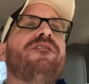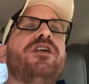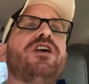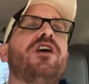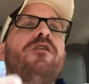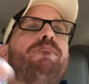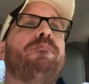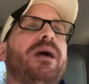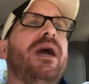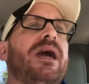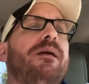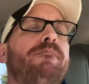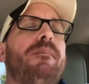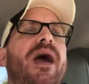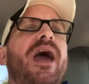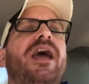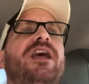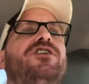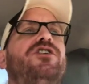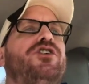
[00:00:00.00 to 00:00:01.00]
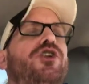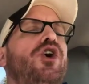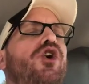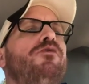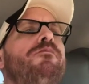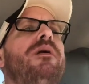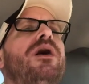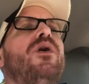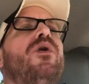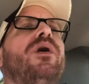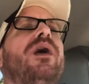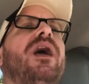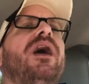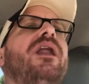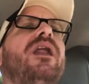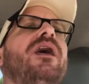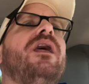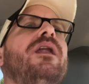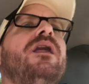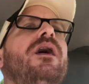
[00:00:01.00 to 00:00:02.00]
Even Khabib made 2
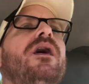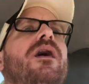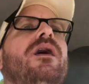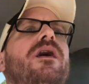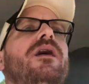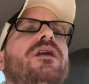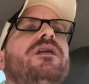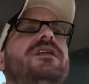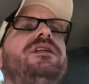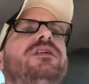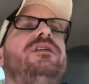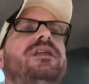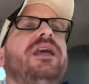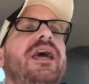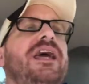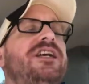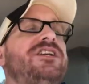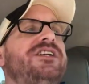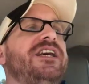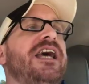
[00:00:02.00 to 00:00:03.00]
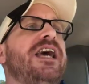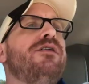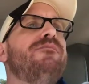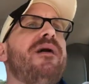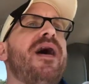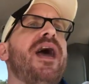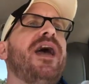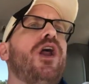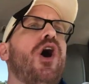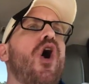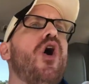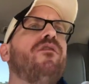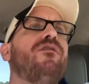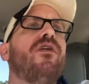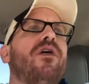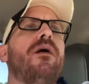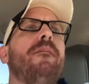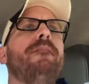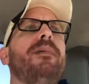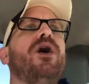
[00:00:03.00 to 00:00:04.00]
million, and DC made
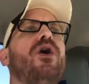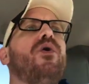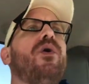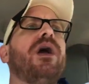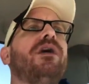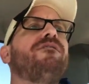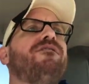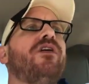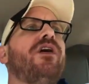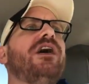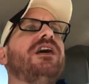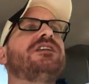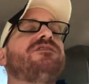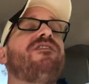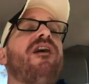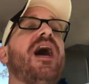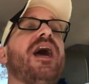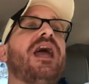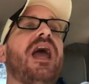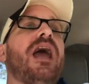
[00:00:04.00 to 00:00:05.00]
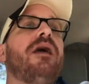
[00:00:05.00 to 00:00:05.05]
over 1 million for his